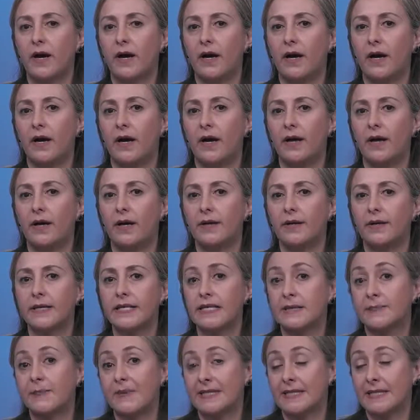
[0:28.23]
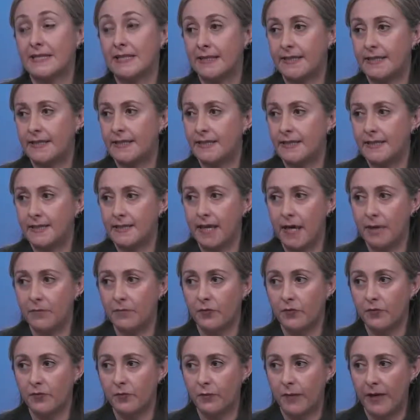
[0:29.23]
uh, spasticity type
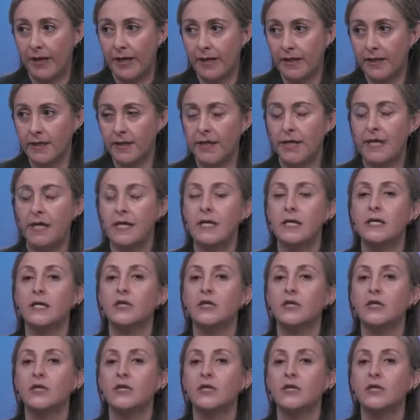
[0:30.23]
of pain. Okay.